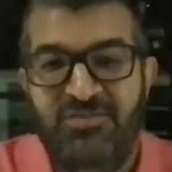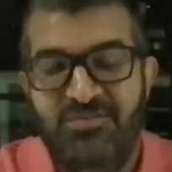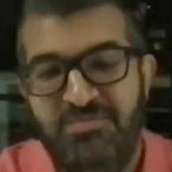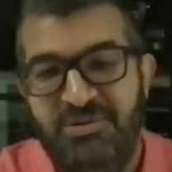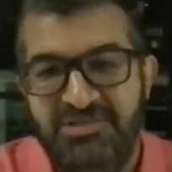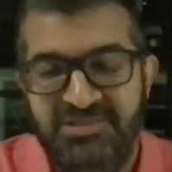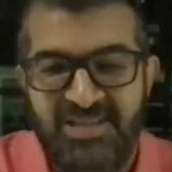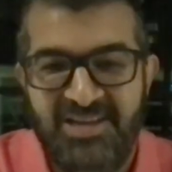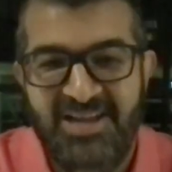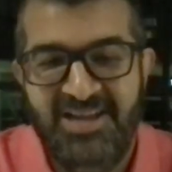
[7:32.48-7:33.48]
from a person
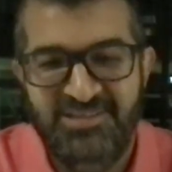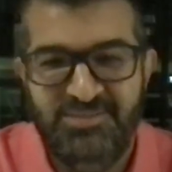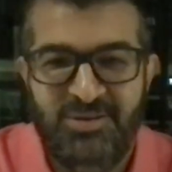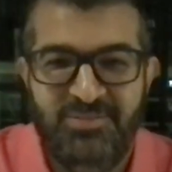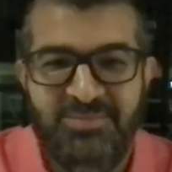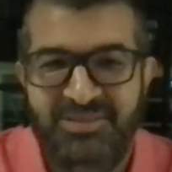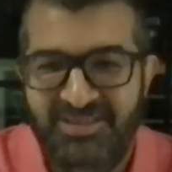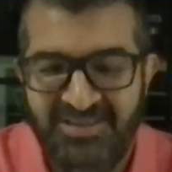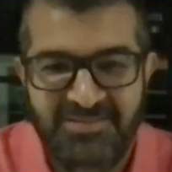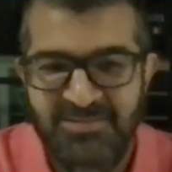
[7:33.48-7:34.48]
that has
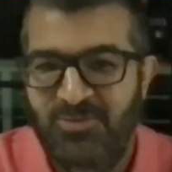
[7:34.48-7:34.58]
probably